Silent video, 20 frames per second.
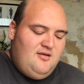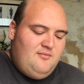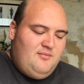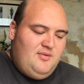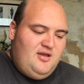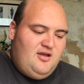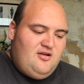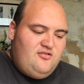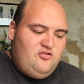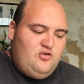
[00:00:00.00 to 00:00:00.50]

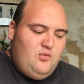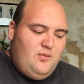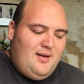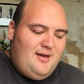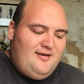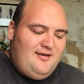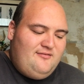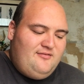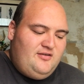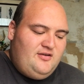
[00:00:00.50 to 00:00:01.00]
because you
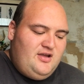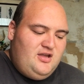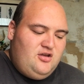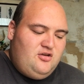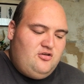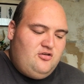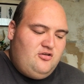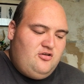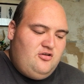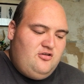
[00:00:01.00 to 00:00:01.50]
are very
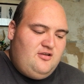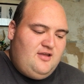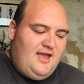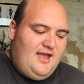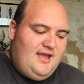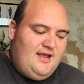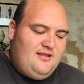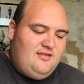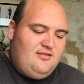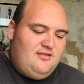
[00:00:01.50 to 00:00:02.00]
good
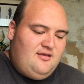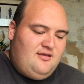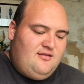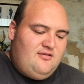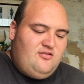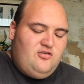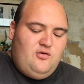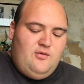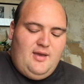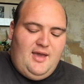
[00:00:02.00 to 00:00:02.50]
at
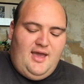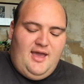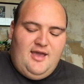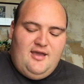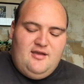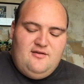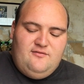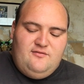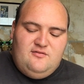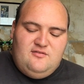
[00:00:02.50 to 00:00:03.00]
this. You
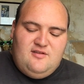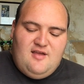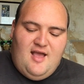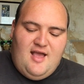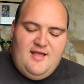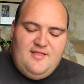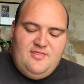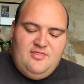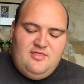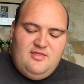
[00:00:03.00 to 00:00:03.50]
have
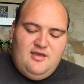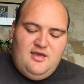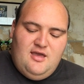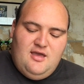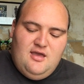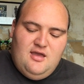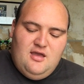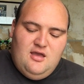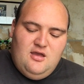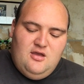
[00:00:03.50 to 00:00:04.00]
done the
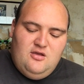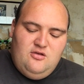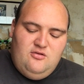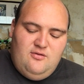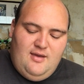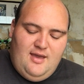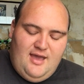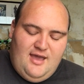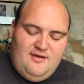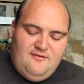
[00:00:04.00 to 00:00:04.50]

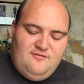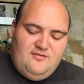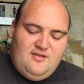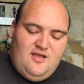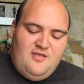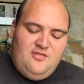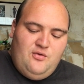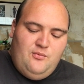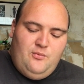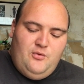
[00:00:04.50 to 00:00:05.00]

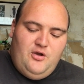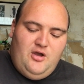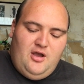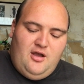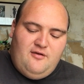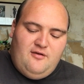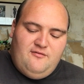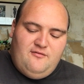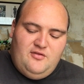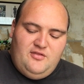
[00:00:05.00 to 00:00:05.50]

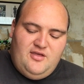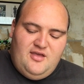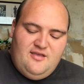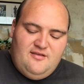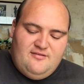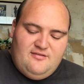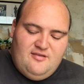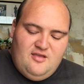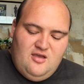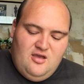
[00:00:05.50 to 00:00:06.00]
work for
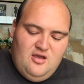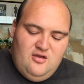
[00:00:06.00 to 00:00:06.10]
this.